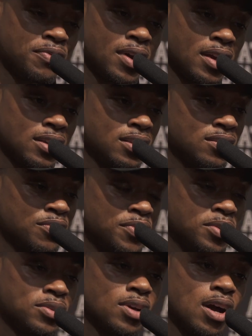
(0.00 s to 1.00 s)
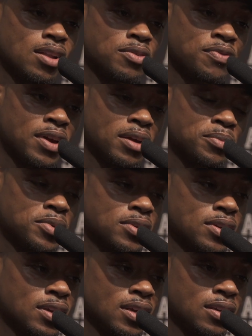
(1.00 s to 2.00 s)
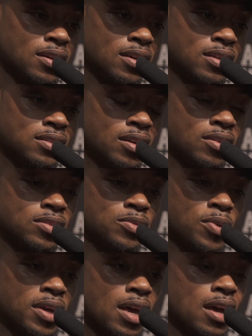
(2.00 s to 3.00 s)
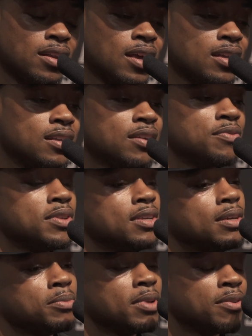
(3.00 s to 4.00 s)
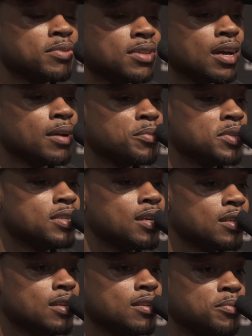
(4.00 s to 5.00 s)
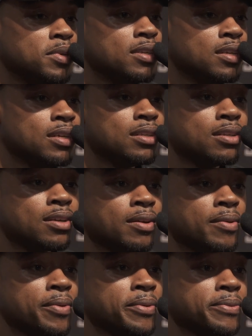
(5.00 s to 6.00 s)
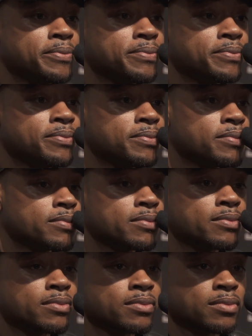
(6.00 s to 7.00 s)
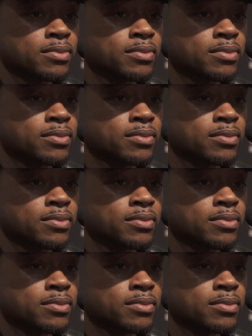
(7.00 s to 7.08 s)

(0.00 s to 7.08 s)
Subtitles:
only the PBC is being reprimanded for the sides of the street and